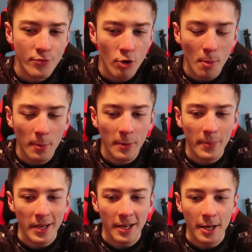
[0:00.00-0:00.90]
probably
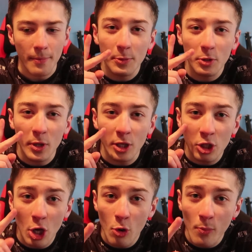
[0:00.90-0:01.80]
be, it's between
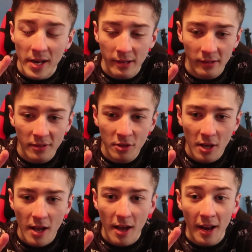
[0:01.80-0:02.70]
two meals,
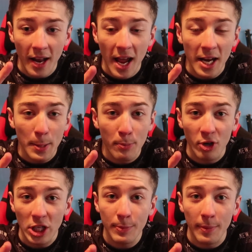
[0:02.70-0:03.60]
and any
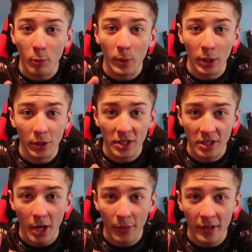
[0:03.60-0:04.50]
British people will
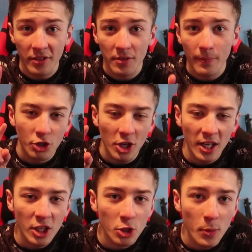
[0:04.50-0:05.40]
understand this,
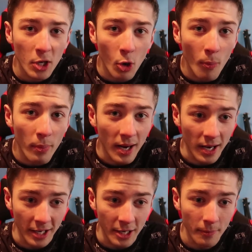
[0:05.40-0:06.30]
chicken sweetcorn
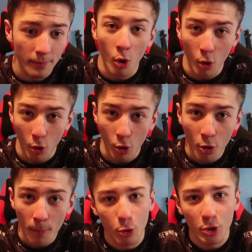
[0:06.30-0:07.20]
pie
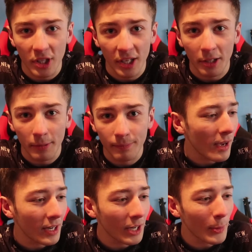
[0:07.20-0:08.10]
or roast dinner.
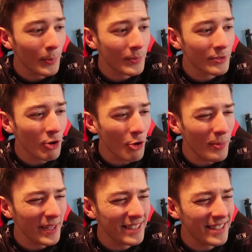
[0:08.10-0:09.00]
And I'll
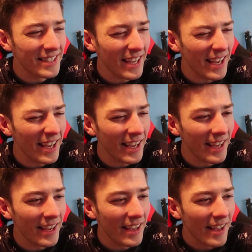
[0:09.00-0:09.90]
probably
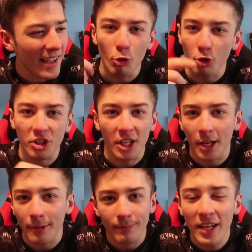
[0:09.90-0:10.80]
say roast
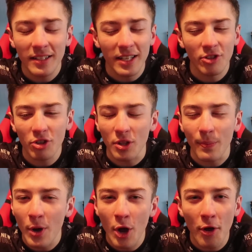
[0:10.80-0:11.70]
dinner. That is just the
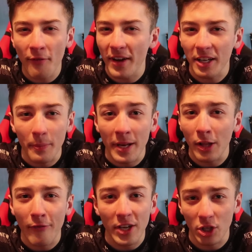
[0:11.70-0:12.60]
perfect
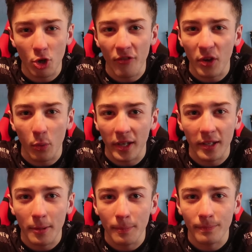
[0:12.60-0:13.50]
meal to finish off your
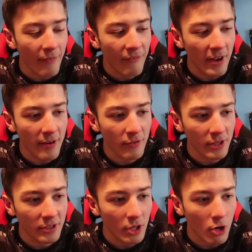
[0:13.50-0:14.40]
week. My
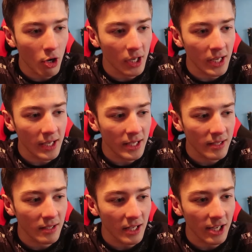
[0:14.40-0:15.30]
favourite holiday
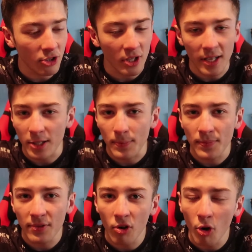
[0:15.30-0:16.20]
destination is
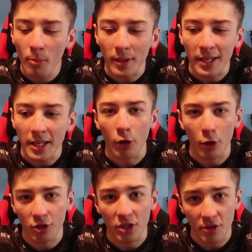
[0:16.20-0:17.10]
probably
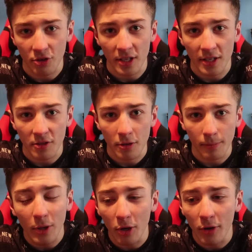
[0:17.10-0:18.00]
Los Angeles
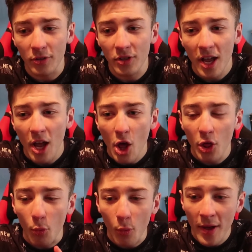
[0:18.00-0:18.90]
because
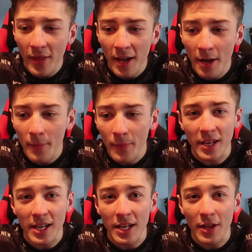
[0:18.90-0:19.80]
the weather,
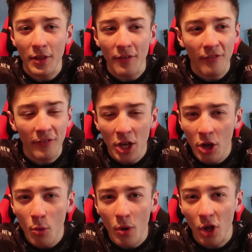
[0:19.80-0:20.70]
the the
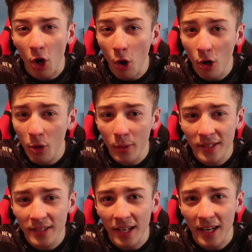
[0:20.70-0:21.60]
view, the
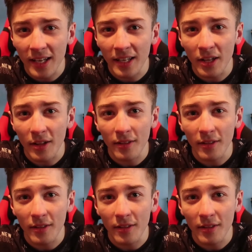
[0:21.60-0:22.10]
Hollywood sign,